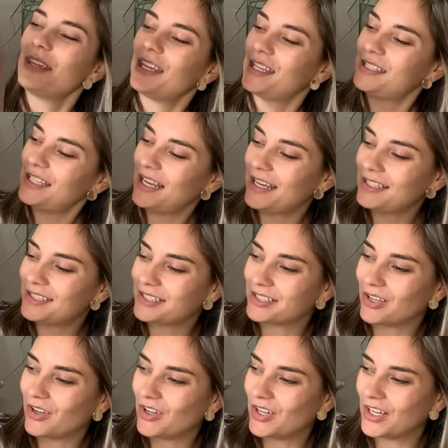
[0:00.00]
is a
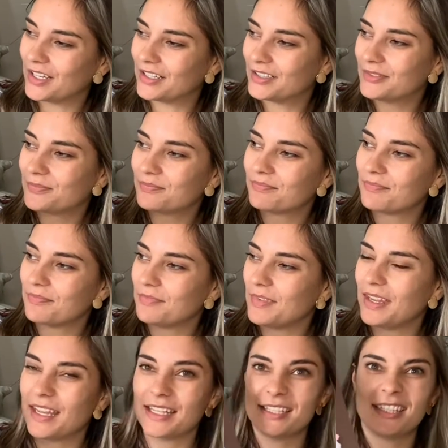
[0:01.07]
song. You
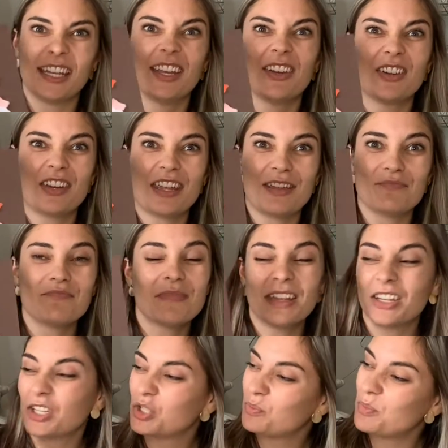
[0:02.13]
can say your name. It
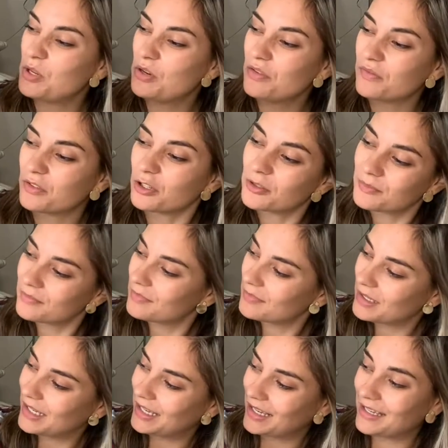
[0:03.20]
looks beautiful.
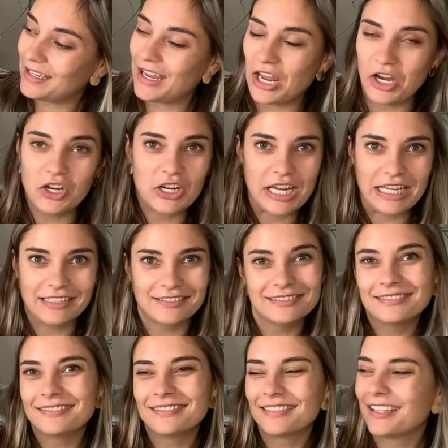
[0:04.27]
Carrie.
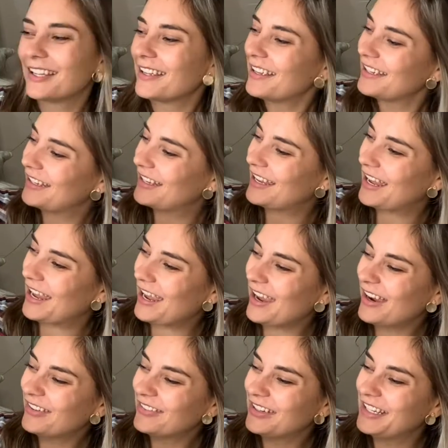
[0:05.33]

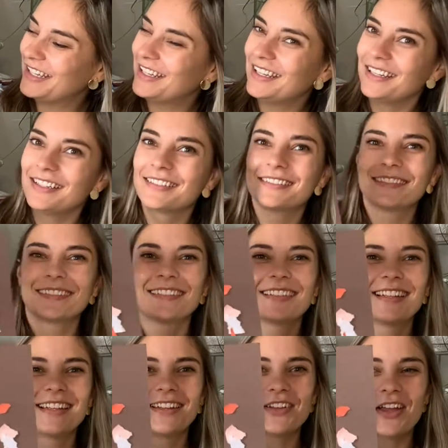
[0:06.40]
Carrie.
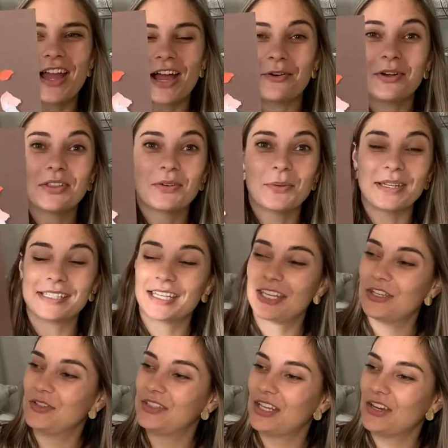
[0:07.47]
How other ways can you
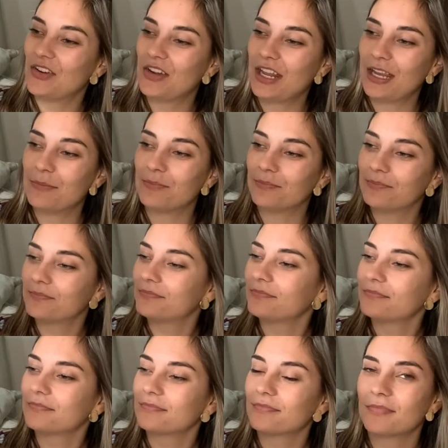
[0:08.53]
say your name?
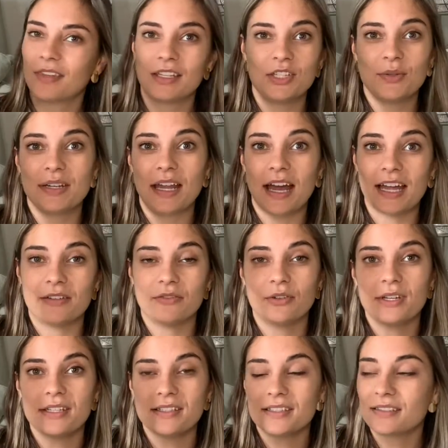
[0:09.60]
You do it in a high
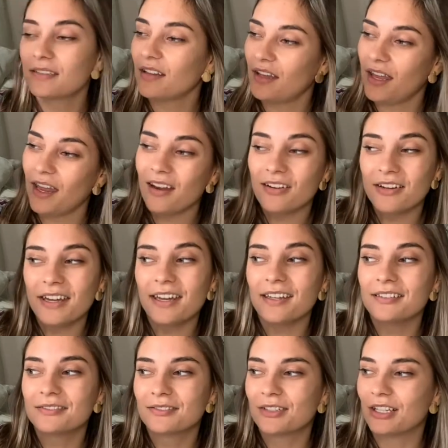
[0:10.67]
voice. Carrie.
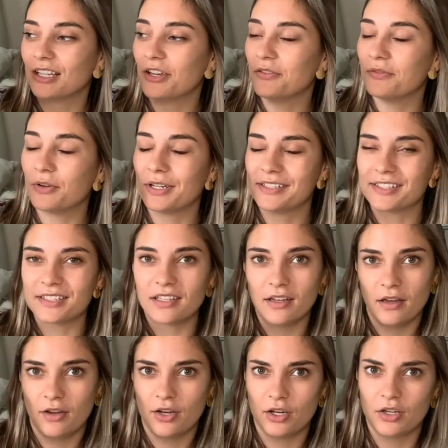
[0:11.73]
A low voice.
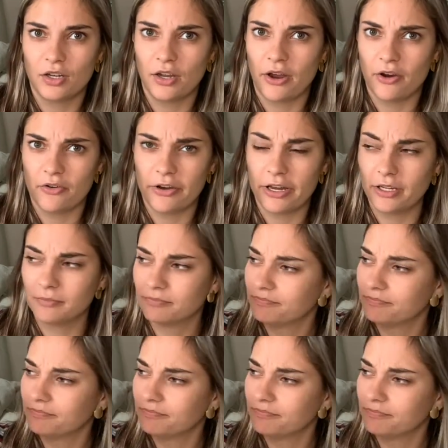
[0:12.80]
Carrie.